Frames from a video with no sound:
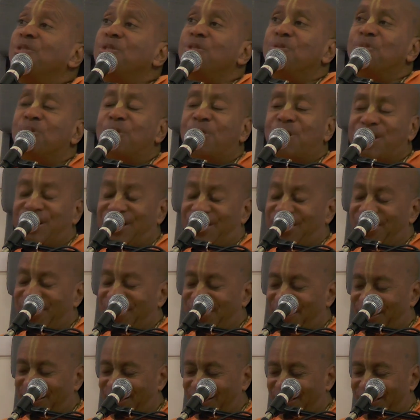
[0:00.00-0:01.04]
you'd want to
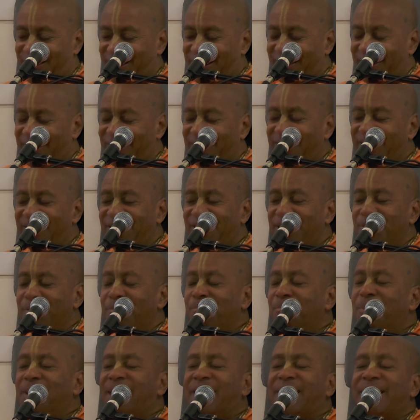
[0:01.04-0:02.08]
do,
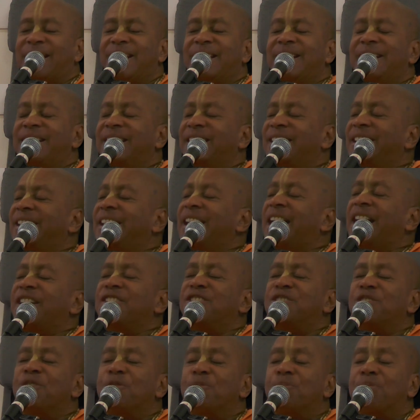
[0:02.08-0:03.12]
but he
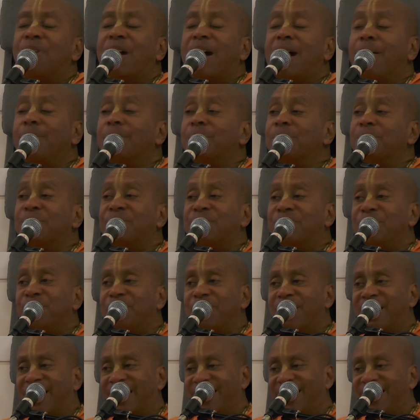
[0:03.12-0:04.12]
has no problems doing.